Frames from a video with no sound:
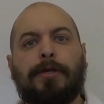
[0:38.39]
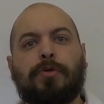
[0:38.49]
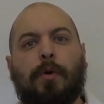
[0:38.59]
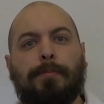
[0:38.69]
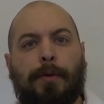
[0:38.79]

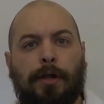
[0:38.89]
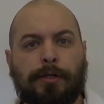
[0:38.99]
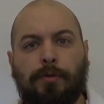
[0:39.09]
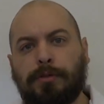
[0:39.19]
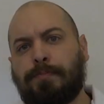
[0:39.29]
So when
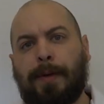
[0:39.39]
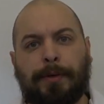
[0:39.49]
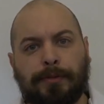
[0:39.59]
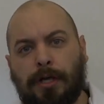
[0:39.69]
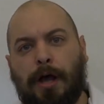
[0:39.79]
molecules
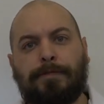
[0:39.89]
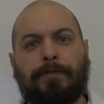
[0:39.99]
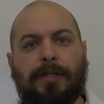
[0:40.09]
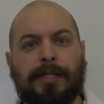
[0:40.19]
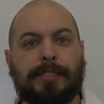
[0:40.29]
bounce off
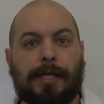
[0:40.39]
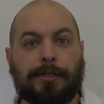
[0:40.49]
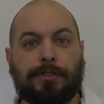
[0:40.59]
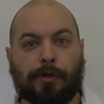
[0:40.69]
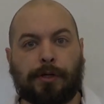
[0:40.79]
of things, they
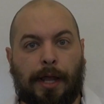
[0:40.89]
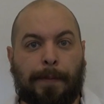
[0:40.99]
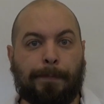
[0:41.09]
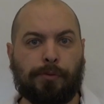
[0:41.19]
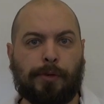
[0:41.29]
exert
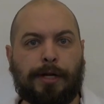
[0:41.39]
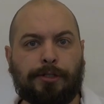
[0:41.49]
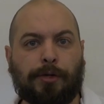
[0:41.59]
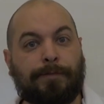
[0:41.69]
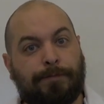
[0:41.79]
a
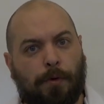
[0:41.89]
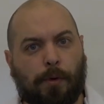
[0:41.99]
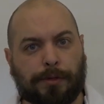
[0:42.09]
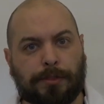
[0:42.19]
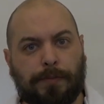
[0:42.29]
pressure, a
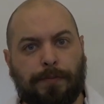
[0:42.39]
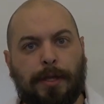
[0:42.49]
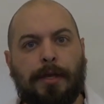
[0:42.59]
force.